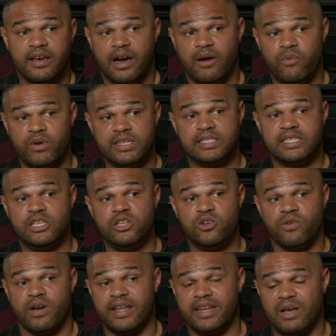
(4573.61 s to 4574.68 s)
I want to see you
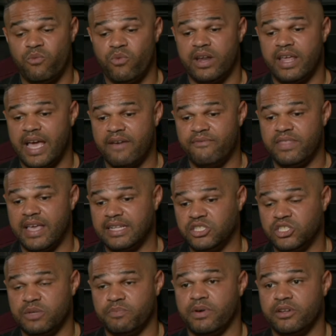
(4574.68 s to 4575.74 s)
grind. I want to have that
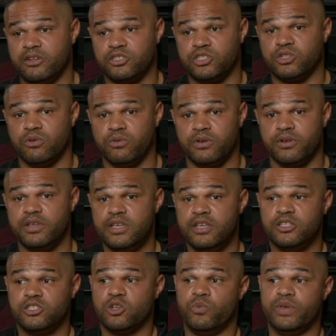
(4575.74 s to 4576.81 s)
chip on your shoulder
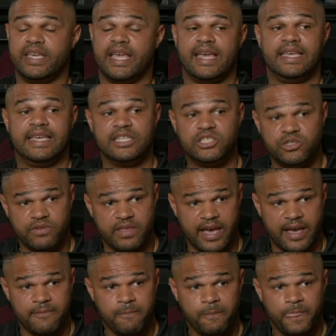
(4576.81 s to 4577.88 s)
so we can get you
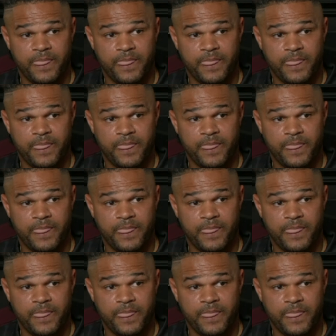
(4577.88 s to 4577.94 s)
that.